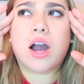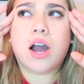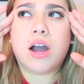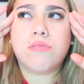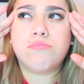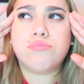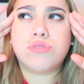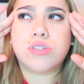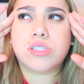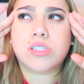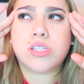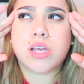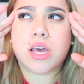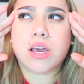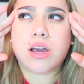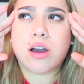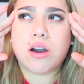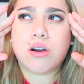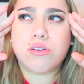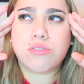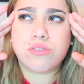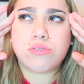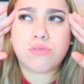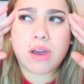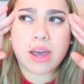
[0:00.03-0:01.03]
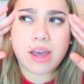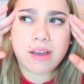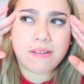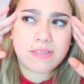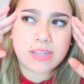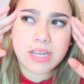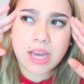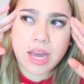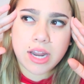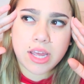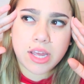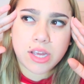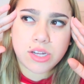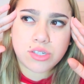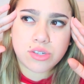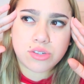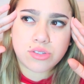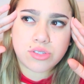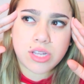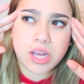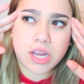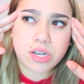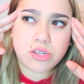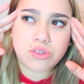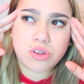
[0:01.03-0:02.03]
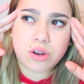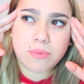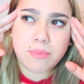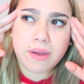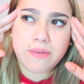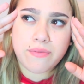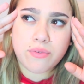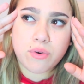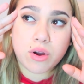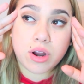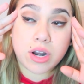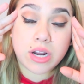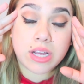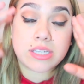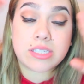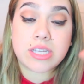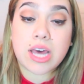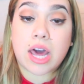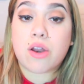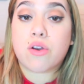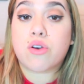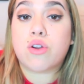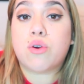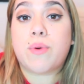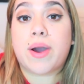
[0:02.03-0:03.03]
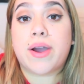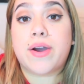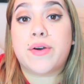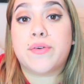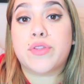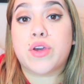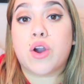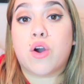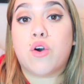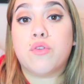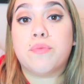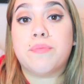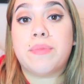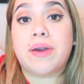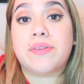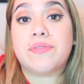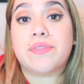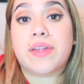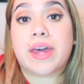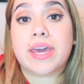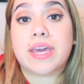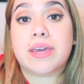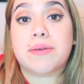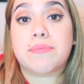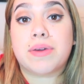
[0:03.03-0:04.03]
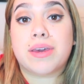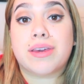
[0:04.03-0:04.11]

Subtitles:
I'm just like, oh, do I have daddy issues tattooed on my forehead? Because I don't know why only old men like